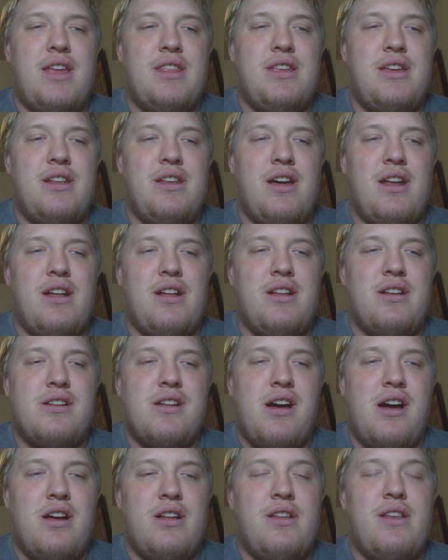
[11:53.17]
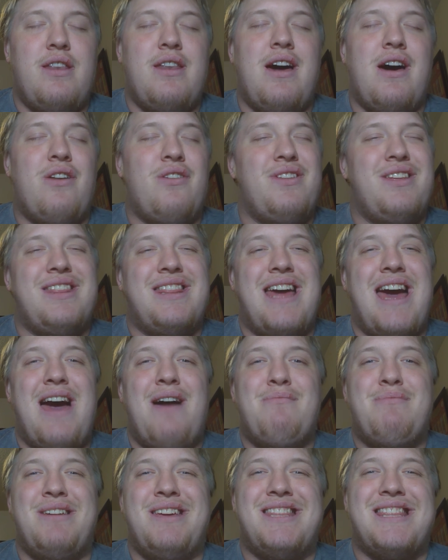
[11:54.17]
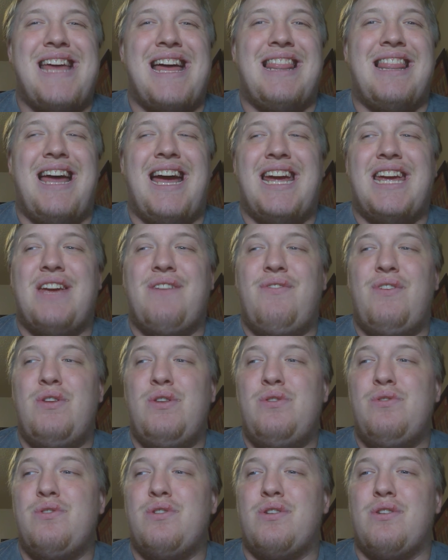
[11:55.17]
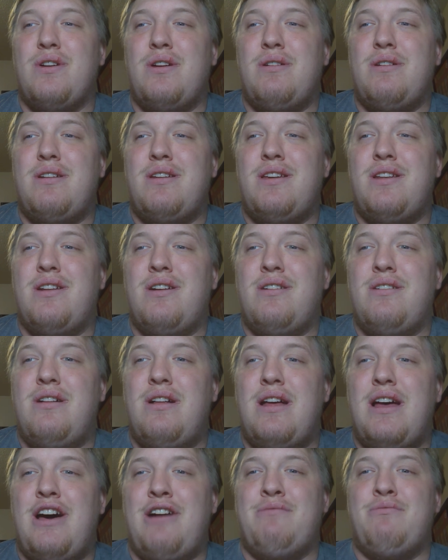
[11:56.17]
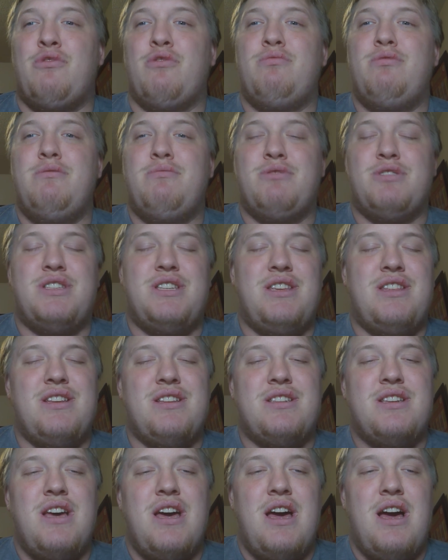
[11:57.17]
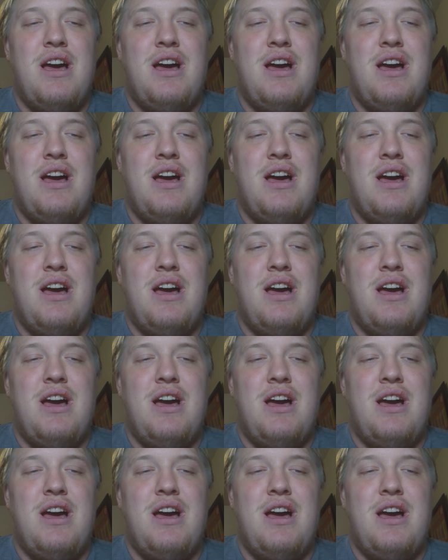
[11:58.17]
And then not only that, but hit that like if you do agree. You know, help more people see this.